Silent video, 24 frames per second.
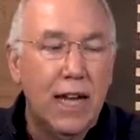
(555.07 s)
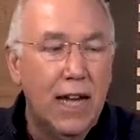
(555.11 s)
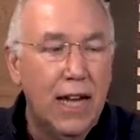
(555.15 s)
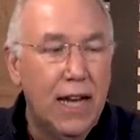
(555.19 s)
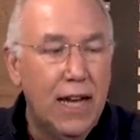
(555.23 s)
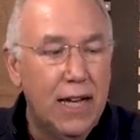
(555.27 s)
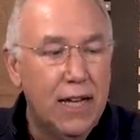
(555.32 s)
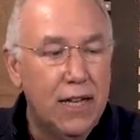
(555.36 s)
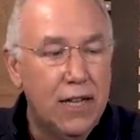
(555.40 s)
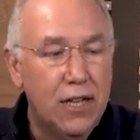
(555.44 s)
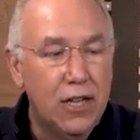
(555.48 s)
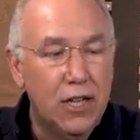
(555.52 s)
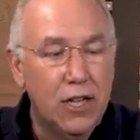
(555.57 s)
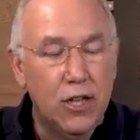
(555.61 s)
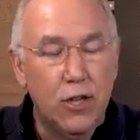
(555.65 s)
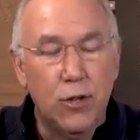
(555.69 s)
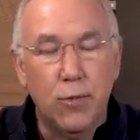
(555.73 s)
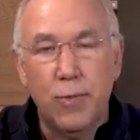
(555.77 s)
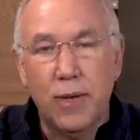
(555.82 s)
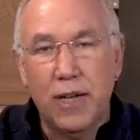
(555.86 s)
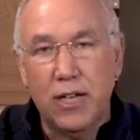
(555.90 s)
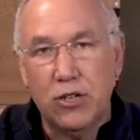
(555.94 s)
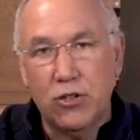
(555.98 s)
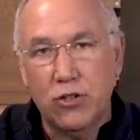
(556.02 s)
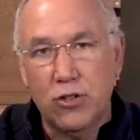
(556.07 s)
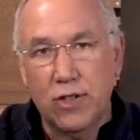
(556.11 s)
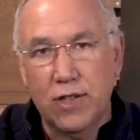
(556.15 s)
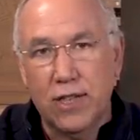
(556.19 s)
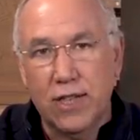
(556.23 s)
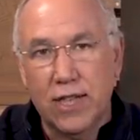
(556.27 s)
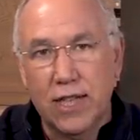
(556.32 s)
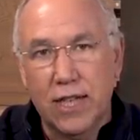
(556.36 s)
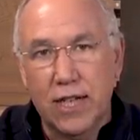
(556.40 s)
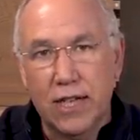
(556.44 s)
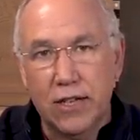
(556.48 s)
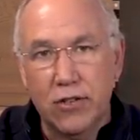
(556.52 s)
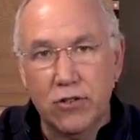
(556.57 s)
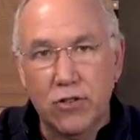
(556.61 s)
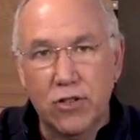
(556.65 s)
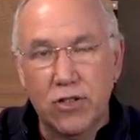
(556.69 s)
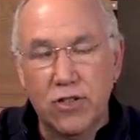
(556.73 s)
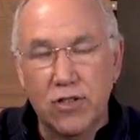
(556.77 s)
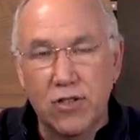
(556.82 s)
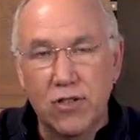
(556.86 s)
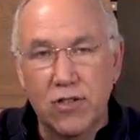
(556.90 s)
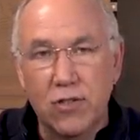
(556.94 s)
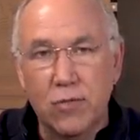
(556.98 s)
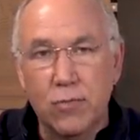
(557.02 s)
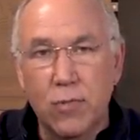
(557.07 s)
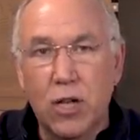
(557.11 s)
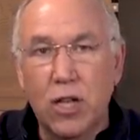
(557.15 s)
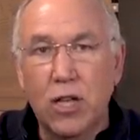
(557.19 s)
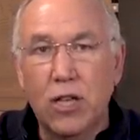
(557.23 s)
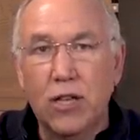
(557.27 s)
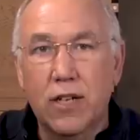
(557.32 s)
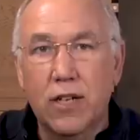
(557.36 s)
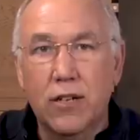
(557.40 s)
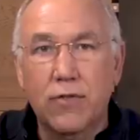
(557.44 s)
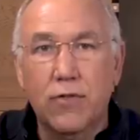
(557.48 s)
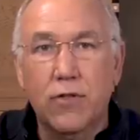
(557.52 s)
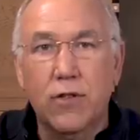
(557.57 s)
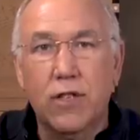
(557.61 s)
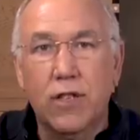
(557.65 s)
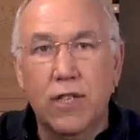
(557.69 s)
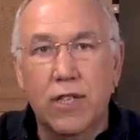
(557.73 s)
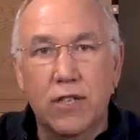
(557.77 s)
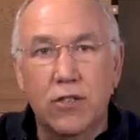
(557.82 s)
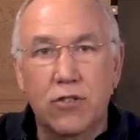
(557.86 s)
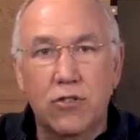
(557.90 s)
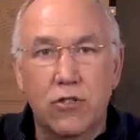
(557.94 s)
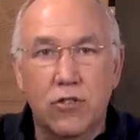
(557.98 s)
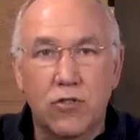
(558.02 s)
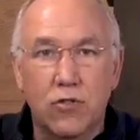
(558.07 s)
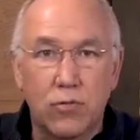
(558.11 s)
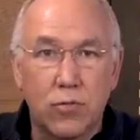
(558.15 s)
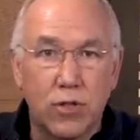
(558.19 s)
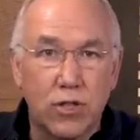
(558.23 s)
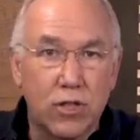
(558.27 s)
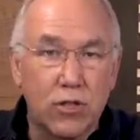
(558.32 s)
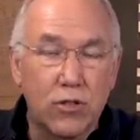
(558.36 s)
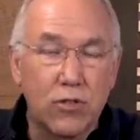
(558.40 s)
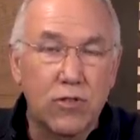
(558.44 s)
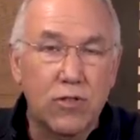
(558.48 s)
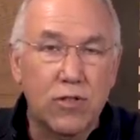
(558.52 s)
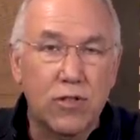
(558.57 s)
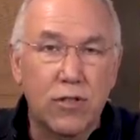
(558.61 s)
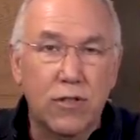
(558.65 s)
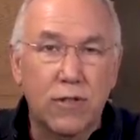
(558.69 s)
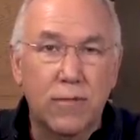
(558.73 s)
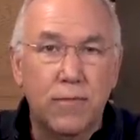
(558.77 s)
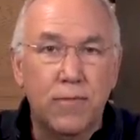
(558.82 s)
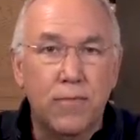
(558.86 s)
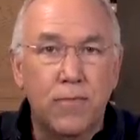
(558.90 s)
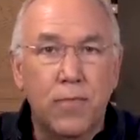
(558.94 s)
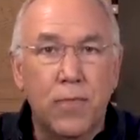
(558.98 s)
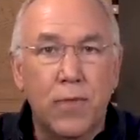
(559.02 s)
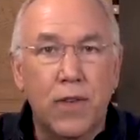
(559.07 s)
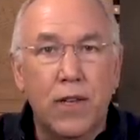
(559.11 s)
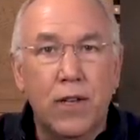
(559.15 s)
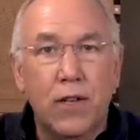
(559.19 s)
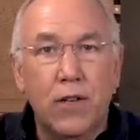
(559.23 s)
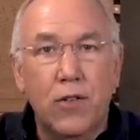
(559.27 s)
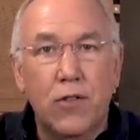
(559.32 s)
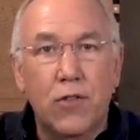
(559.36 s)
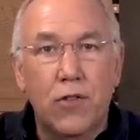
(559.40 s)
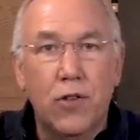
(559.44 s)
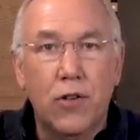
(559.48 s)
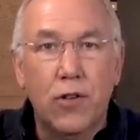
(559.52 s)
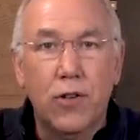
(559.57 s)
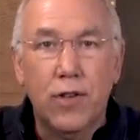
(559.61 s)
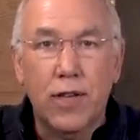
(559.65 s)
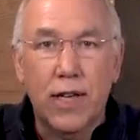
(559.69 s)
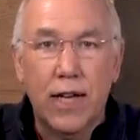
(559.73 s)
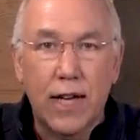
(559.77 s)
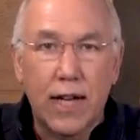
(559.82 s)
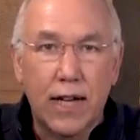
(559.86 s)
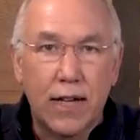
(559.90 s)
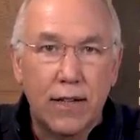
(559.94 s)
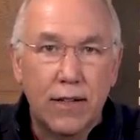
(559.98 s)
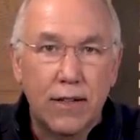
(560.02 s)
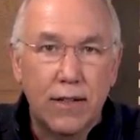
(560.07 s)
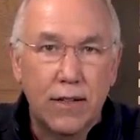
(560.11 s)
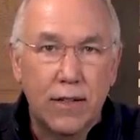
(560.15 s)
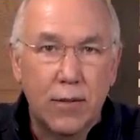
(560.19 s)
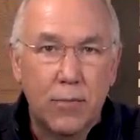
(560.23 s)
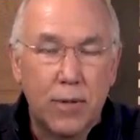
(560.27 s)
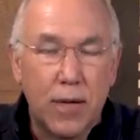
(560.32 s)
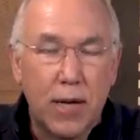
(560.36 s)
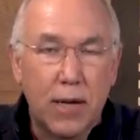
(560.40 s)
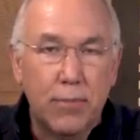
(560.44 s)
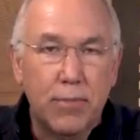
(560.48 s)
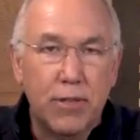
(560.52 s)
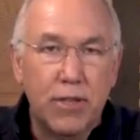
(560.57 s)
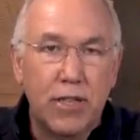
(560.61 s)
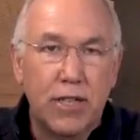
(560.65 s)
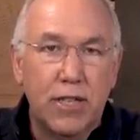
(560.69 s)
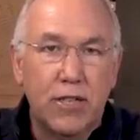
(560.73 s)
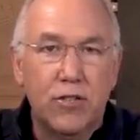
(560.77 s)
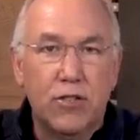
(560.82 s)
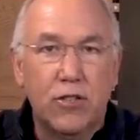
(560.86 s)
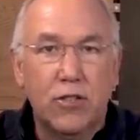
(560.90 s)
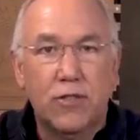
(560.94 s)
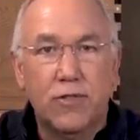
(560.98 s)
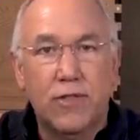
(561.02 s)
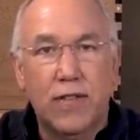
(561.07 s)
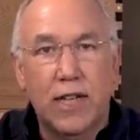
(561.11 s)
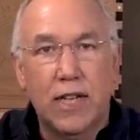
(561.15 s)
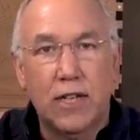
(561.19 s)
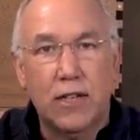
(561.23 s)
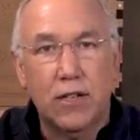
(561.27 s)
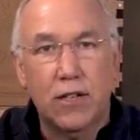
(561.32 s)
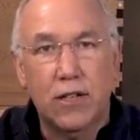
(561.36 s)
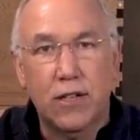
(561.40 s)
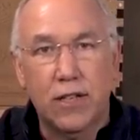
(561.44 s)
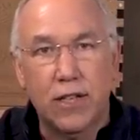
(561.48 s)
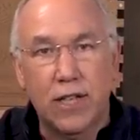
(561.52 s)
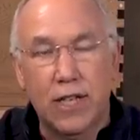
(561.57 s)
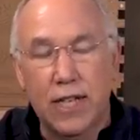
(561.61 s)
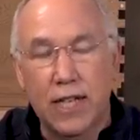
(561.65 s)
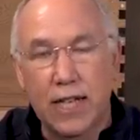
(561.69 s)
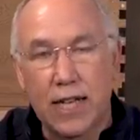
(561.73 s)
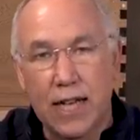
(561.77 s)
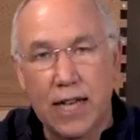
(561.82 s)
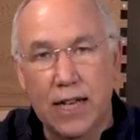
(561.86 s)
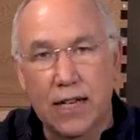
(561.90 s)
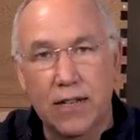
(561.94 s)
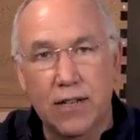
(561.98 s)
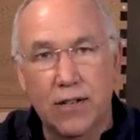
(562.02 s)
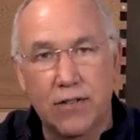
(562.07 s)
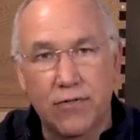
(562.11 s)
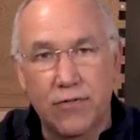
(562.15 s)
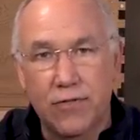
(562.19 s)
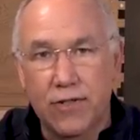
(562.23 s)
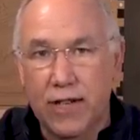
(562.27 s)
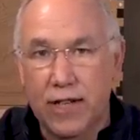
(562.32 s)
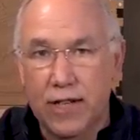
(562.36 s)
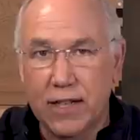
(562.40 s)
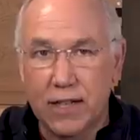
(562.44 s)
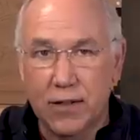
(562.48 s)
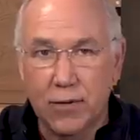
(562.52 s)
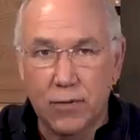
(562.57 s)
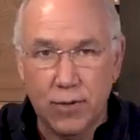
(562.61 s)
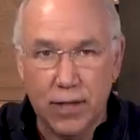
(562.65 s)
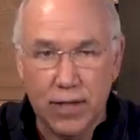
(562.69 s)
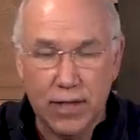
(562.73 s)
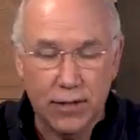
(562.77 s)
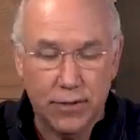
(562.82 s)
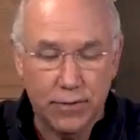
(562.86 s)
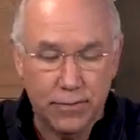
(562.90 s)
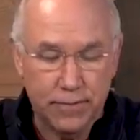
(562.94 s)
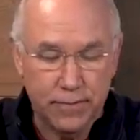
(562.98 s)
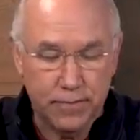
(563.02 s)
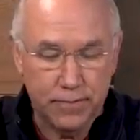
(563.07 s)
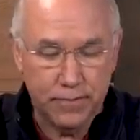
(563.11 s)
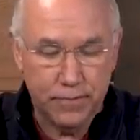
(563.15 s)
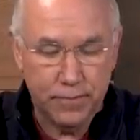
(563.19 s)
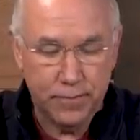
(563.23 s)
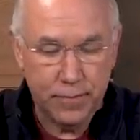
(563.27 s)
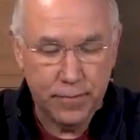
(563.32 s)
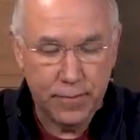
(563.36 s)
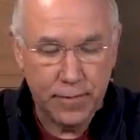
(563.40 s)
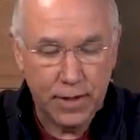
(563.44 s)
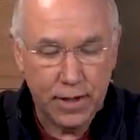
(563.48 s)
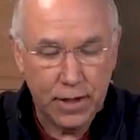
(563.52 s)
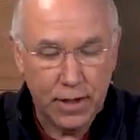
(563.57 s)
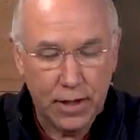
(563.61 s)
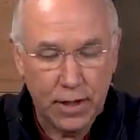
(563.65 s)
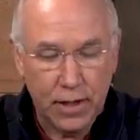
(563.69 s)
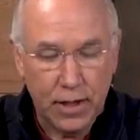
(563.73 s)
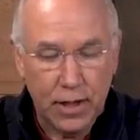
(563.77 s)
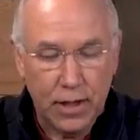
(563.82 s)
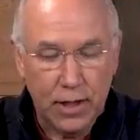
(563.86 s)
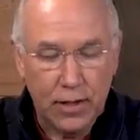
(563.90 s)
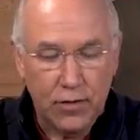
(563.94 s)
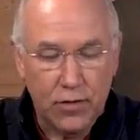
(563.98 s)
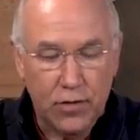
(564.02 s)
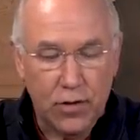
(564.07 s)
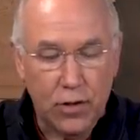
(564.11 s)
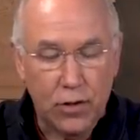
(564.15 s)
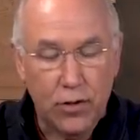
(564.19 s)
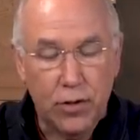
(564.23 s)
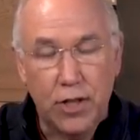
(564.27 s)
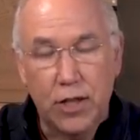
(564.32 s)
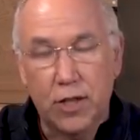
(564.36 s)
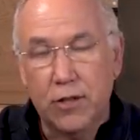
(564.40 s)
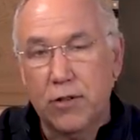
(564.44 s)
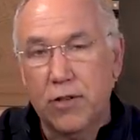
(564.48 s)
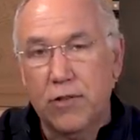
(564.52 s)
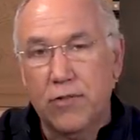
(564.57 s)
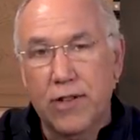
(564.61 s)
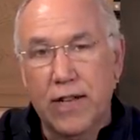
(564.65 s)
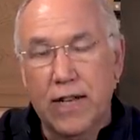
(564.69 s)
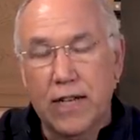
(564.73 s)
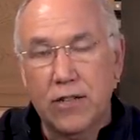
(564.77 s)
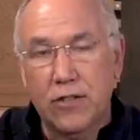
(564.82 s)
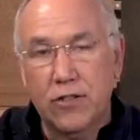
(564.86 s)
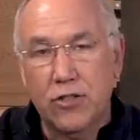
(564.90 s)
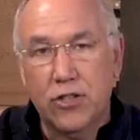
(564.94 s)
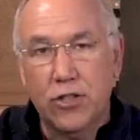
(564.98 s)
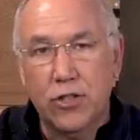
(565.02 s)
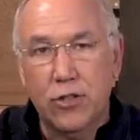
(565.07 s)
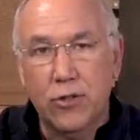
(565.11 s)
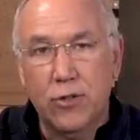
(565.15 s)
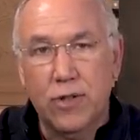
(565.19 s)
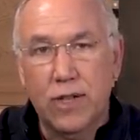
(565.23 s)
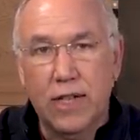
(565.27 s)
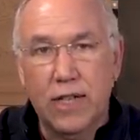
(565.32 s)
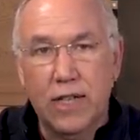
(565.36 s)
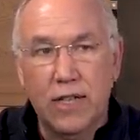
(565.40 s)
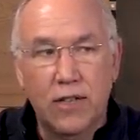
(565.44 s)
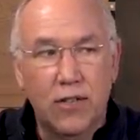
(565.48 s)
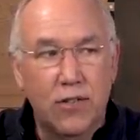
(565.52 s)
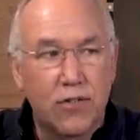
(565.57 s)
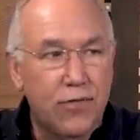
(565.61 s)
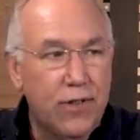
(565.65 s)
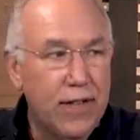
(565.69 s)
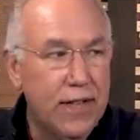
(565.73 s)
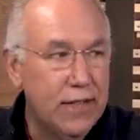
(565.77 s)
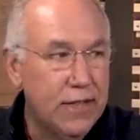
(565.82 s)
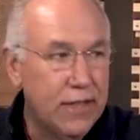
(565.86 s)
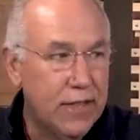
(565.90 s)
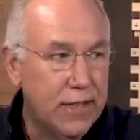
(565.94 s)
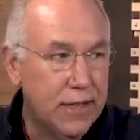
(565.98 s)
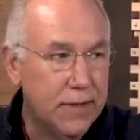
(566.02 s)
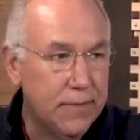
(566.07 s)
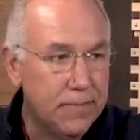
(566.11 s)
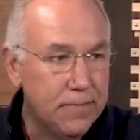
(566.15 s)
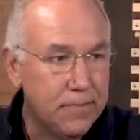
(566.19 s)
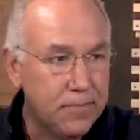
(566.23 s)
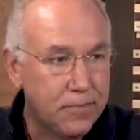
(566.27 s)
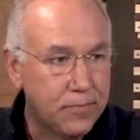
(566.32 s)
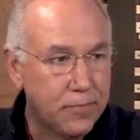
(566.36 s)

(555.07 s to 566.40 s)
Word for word: and uh, you need to make sure that that entrance is small enough with an entrance reducer so that the population of that colony can defend it well. So the other advantage too is venting.